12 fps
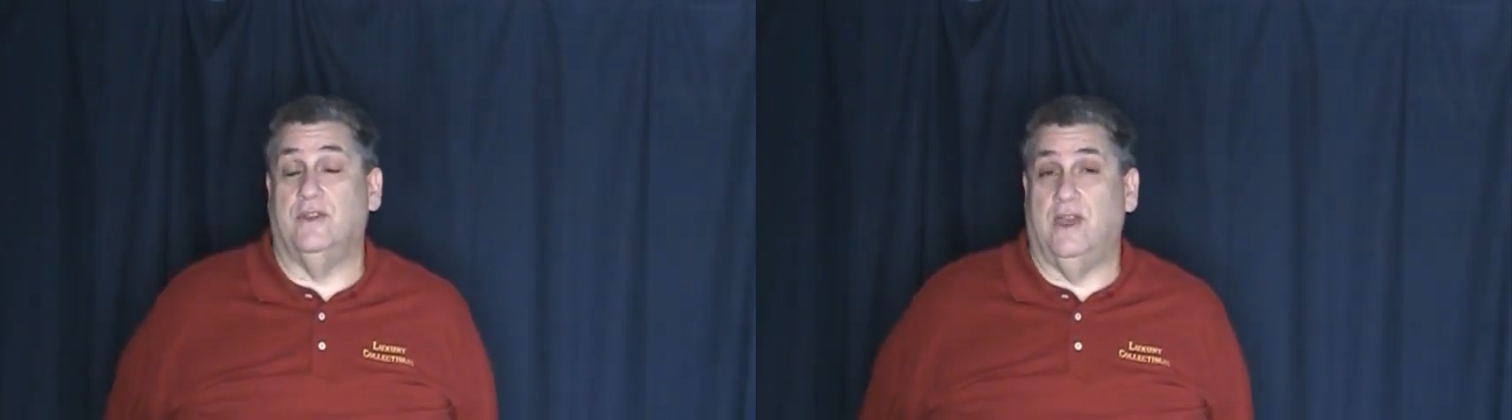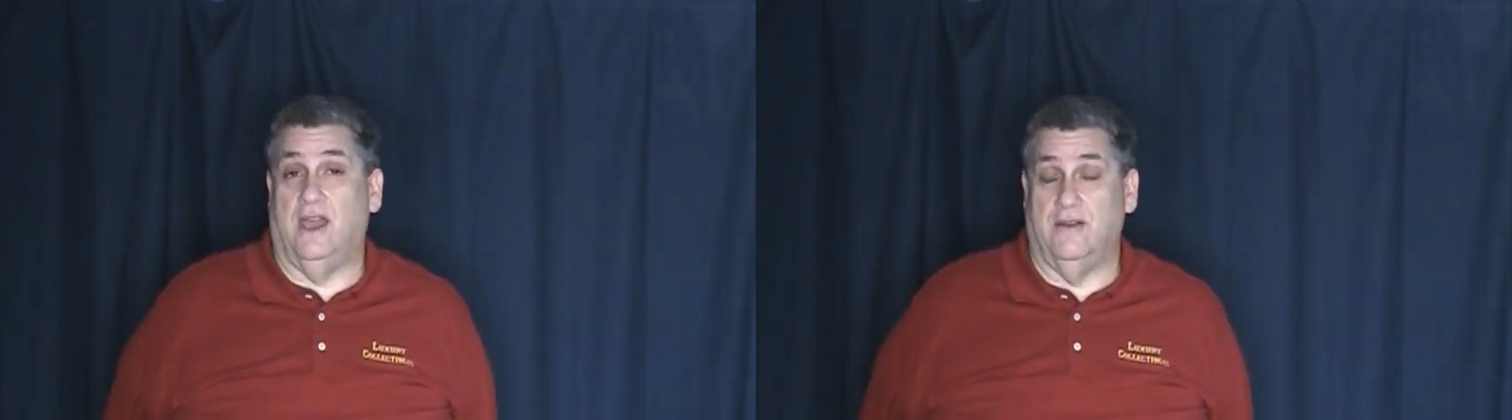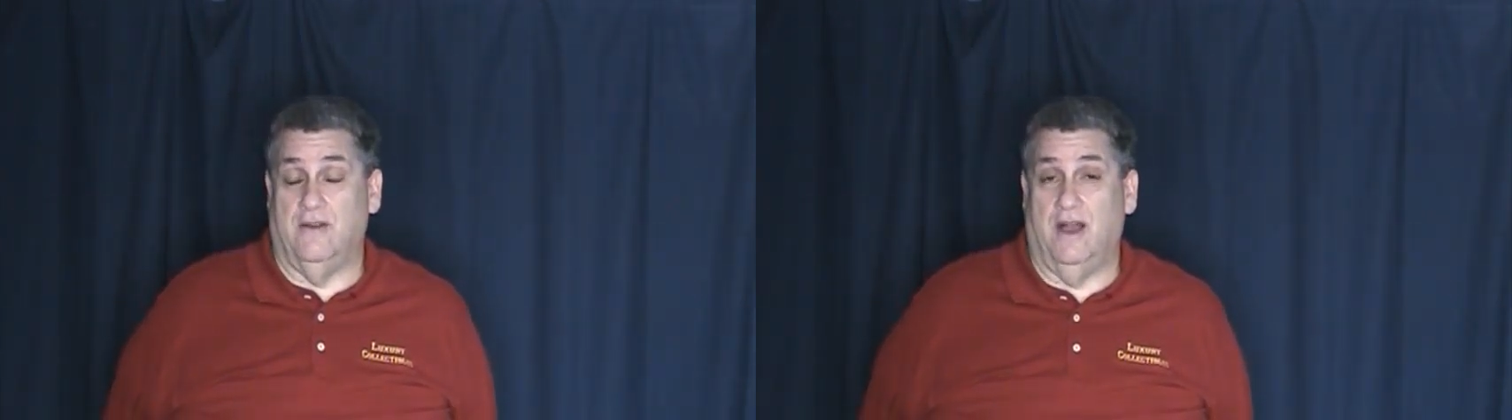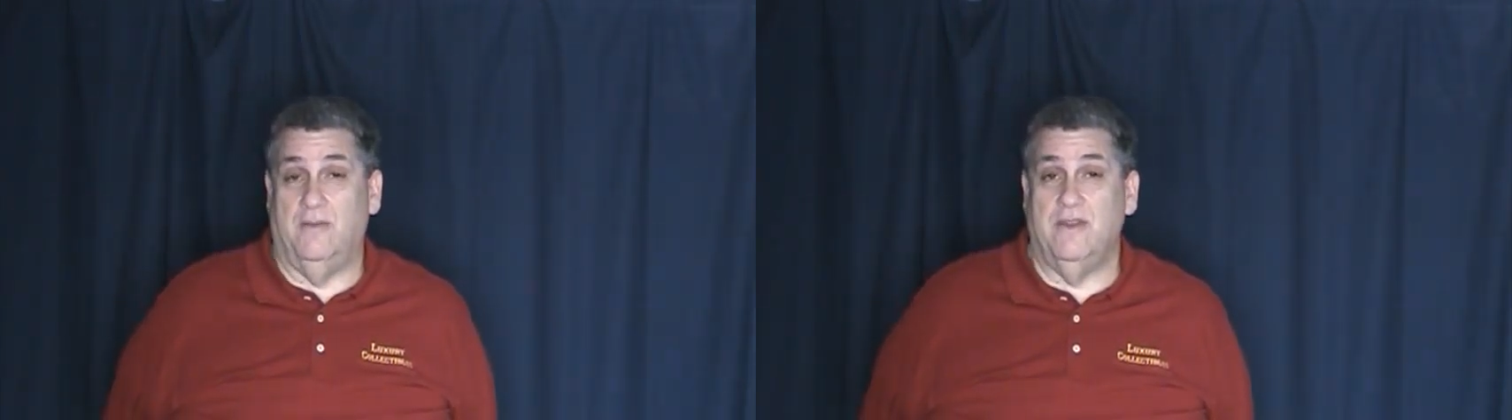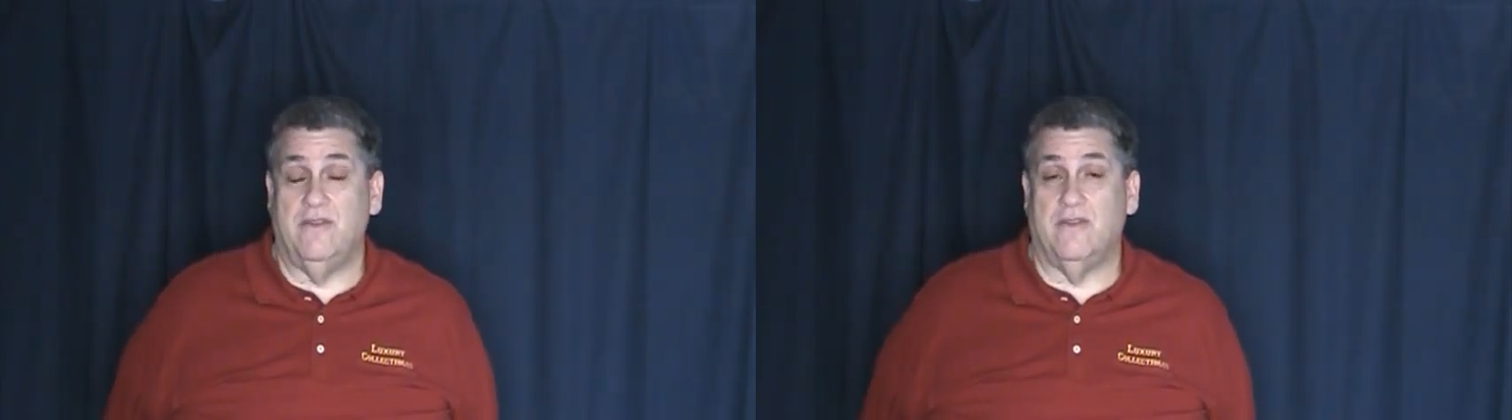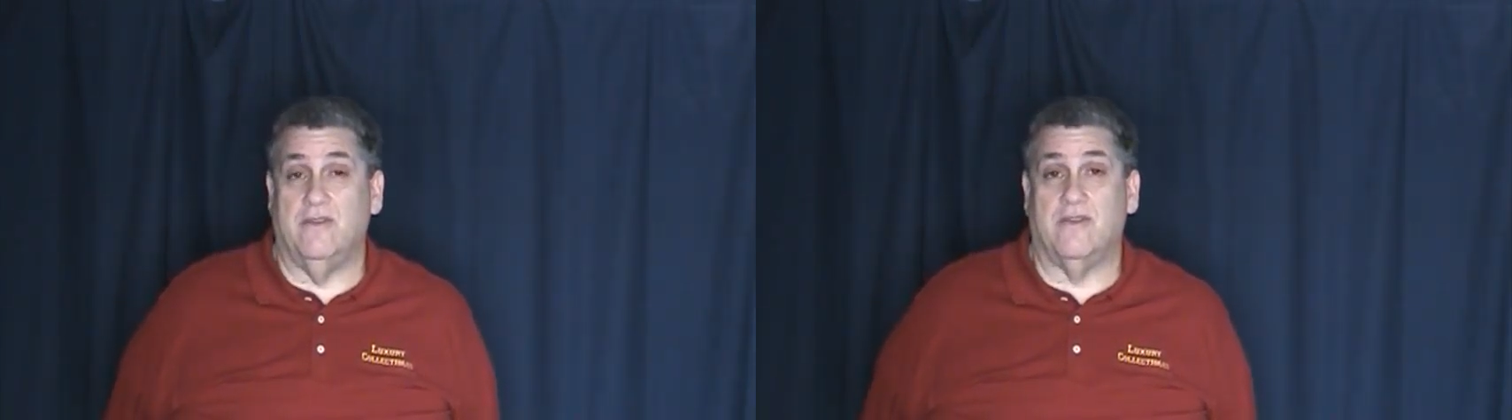
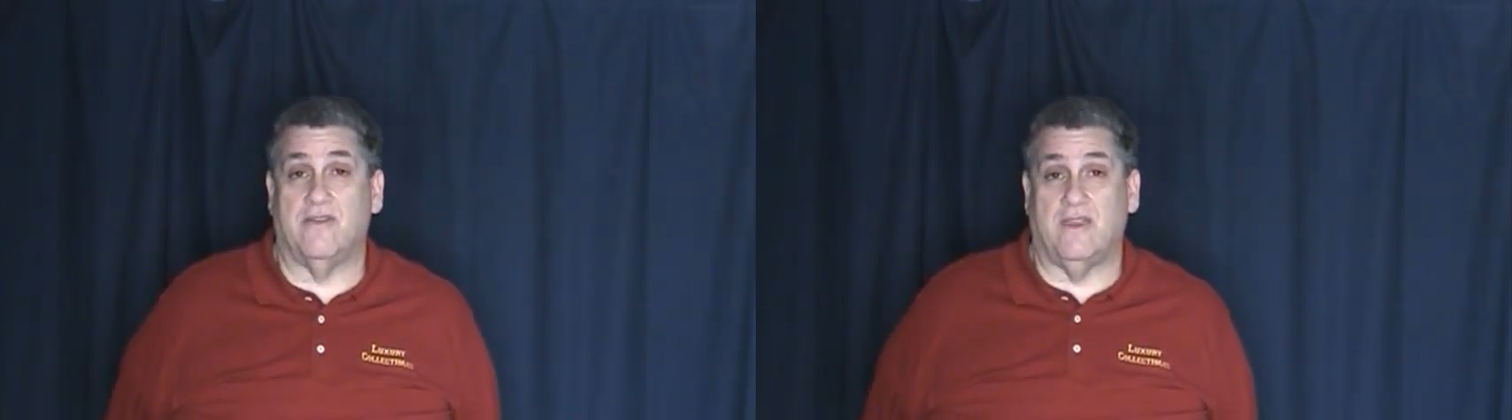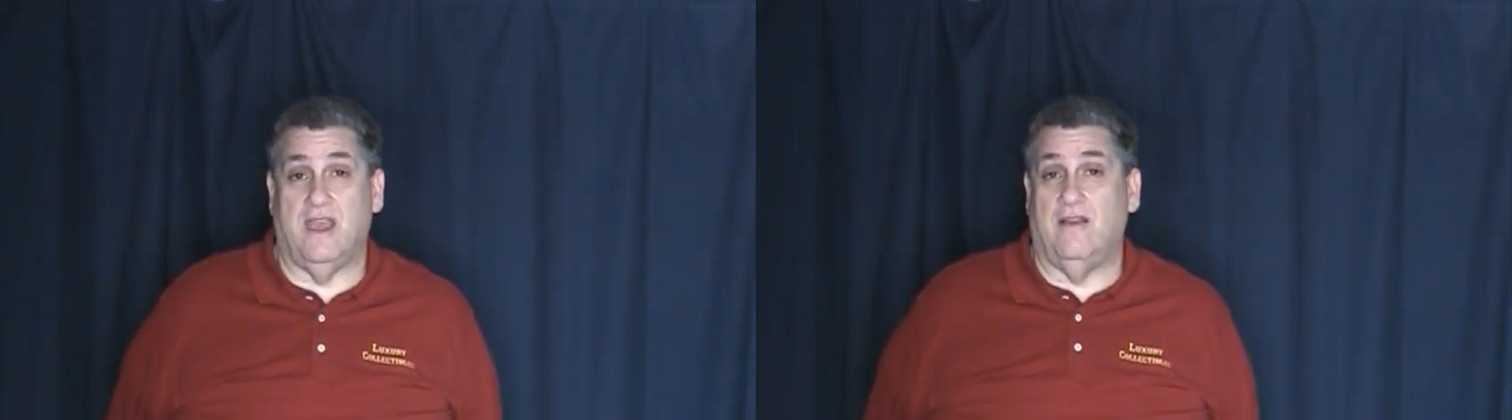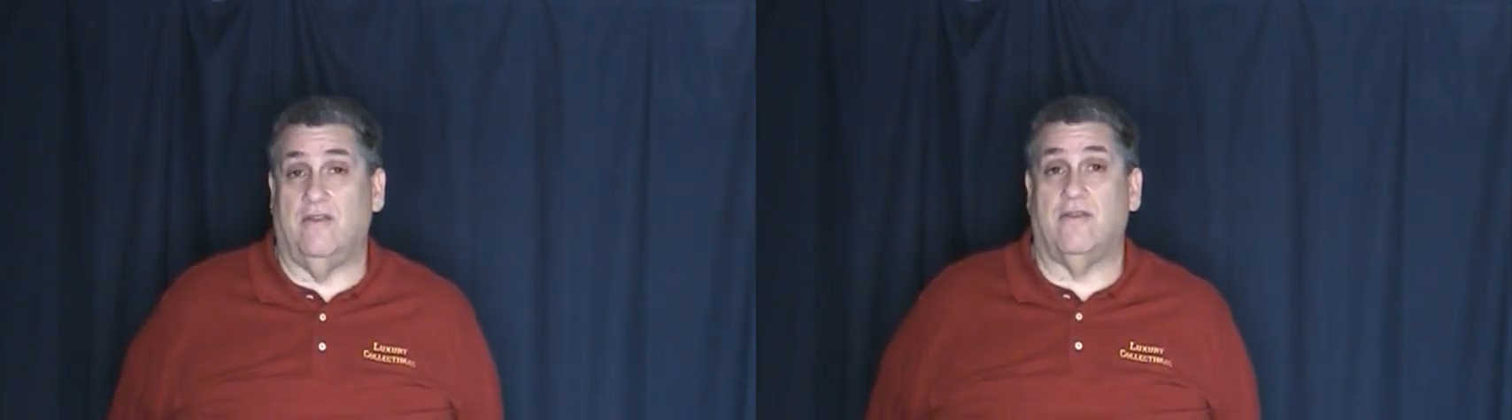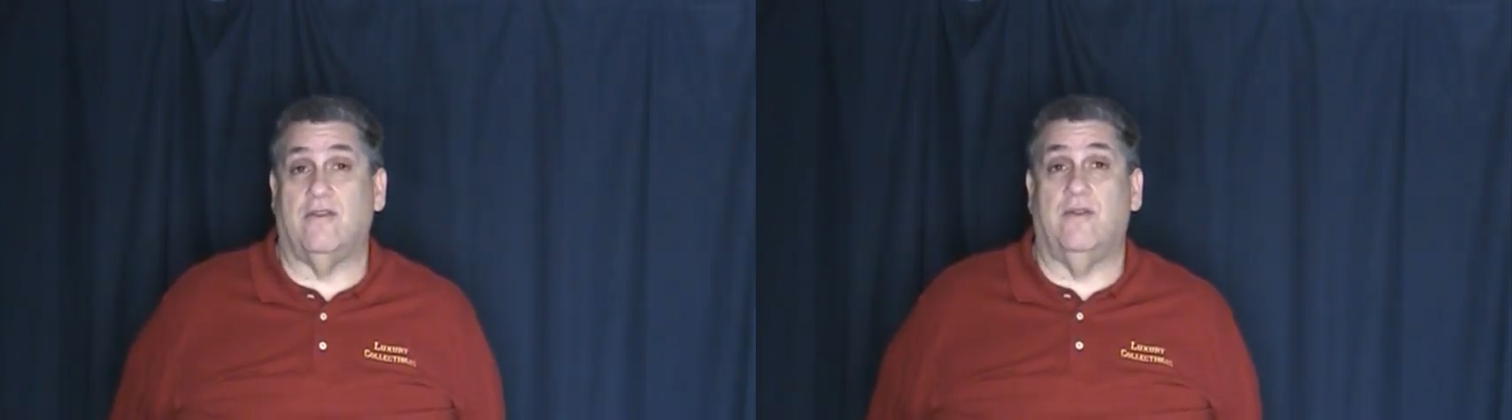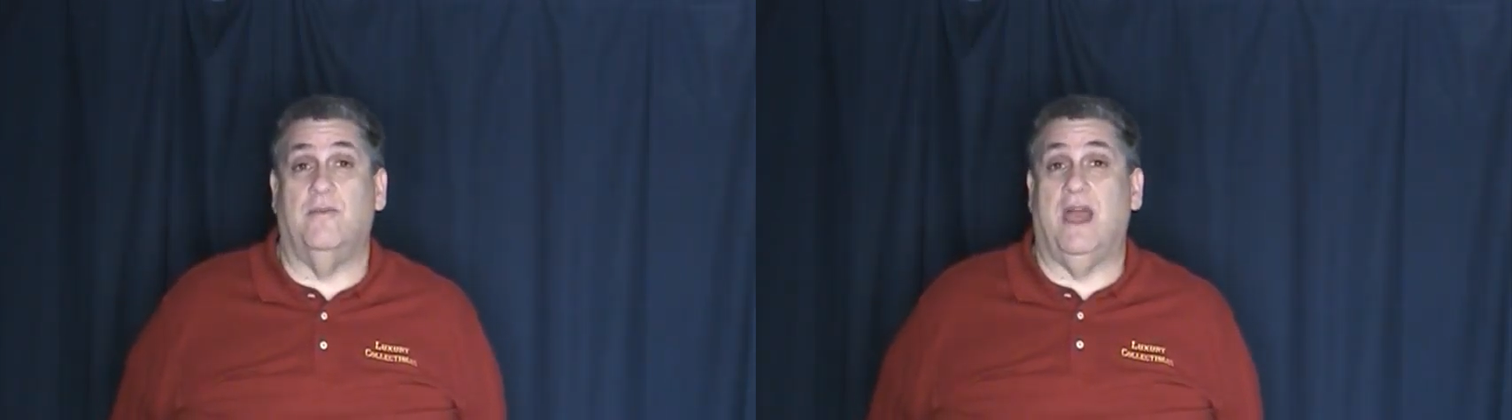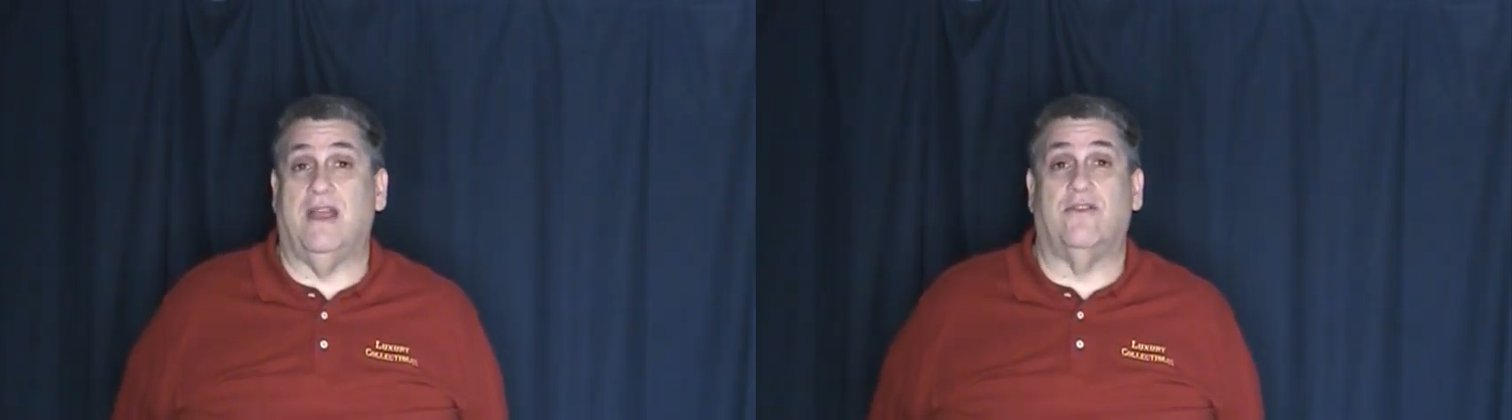dioramas and scales to
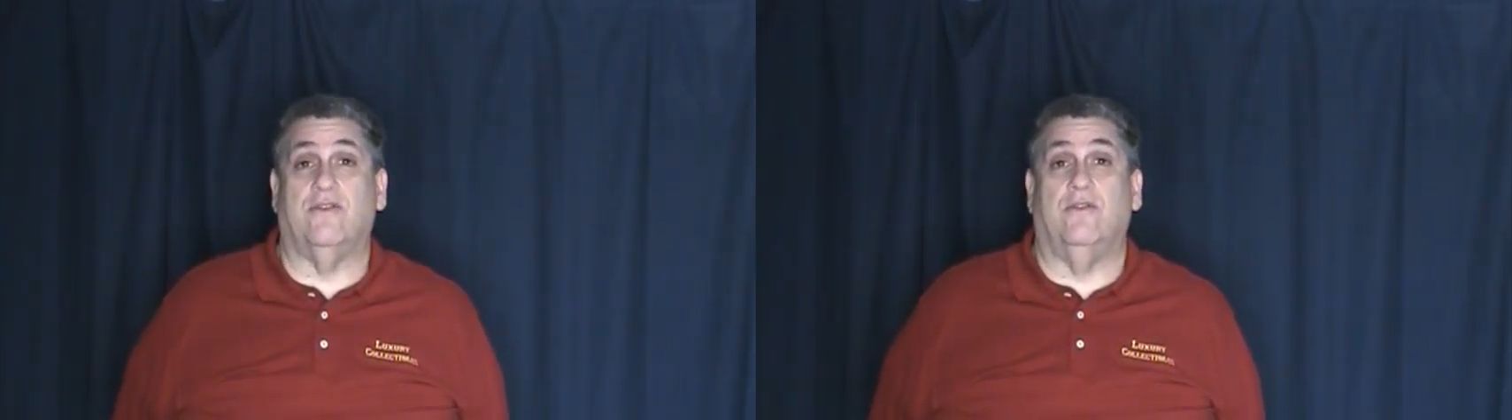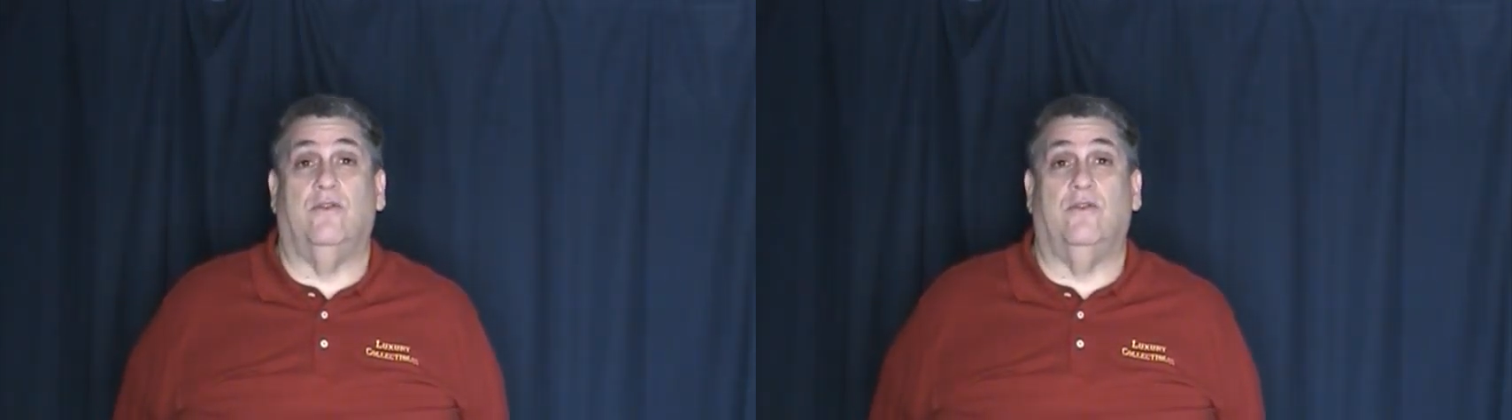match